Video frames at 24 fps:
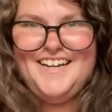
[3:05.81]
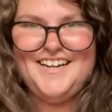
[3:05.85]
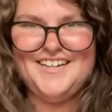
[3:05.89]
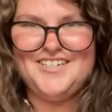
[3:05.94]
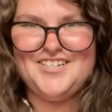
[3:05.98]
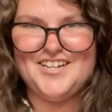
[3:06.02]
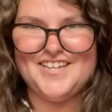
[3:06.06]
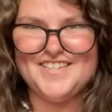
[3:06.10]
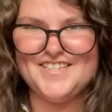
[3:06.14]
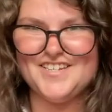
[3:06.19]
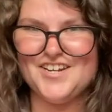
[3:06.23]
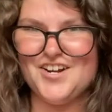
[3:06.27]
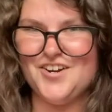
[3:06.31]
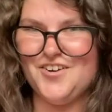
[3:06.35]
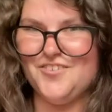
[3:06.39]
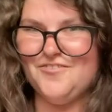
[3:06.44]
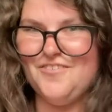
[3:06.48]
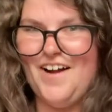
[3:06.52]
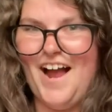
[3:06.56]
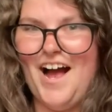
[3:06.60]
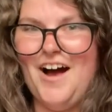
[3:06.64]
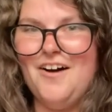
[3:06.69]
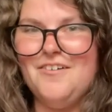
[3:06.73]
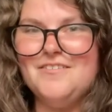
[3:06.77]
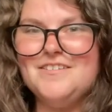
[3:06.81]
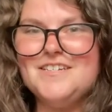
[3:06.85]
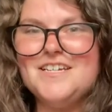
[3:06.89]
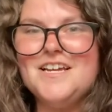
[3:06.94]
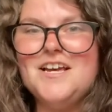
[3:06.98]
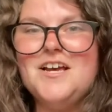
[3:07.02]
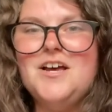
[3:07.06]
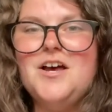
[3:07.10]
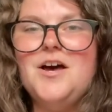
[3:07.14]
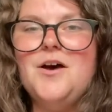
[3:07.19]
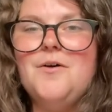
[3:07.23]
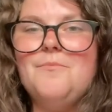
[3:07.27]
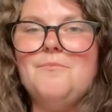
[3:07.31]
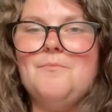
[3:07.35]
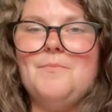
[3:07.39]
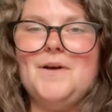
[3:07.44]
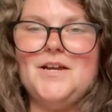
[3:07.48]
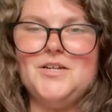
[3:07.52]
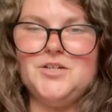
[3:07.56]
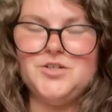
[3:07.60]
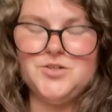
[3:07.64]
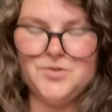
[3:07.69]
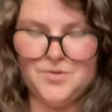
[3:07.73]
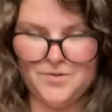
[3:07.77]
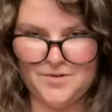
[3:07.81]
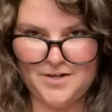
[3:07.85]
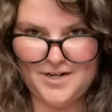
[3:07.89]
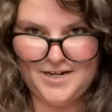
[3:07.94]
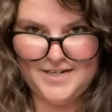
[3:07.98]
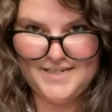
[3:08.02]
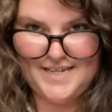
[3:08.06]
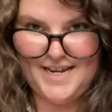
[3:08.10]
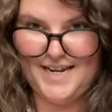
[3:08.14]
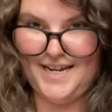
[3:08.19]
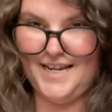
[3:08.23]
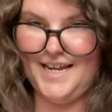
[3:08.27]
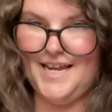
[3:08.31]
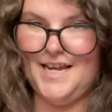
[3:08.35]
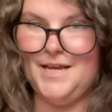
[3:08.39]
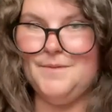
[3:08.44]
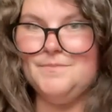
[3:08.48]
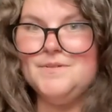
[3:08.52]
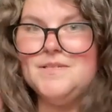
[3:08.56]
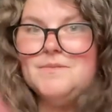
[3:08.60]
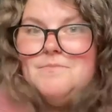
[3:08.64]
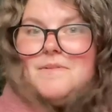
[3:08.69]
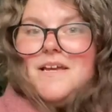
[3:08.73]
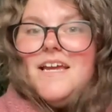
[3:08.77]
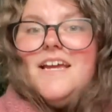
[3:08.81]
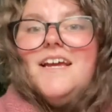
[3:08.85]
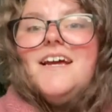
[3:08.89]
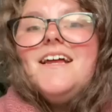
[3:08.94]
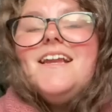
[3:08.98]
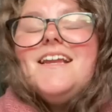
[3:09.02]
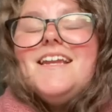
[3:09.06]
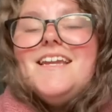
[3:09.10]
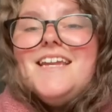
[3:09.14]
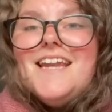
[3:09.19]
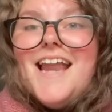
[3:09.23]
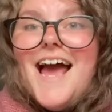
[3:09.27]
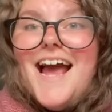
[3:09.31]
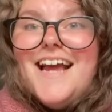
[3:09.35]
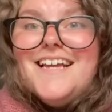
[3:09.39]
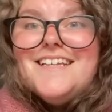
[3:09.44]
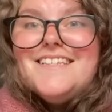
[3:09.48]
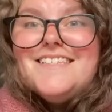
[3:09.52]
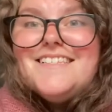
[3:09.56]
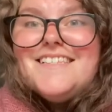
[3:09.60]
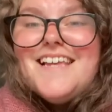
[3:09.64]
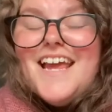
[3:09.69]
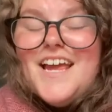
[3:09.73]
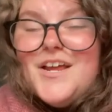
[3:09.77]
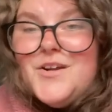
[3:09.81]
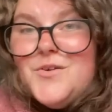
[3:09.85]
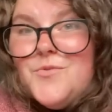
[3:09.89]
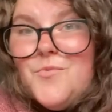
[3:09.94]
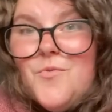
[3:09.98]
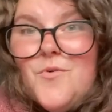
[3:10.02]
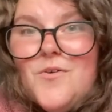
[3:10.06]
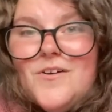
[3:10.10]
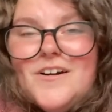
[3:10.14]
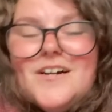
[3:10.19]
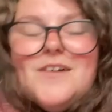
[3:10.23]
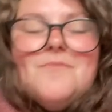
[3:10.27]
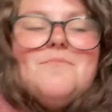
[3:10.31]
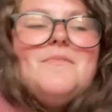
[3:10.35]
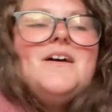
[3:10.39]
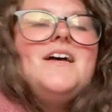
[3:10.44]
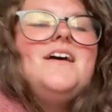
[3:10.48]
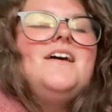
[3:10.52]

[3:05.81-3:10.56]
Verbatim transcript: just around my shoulders and it keeps me nice and warm.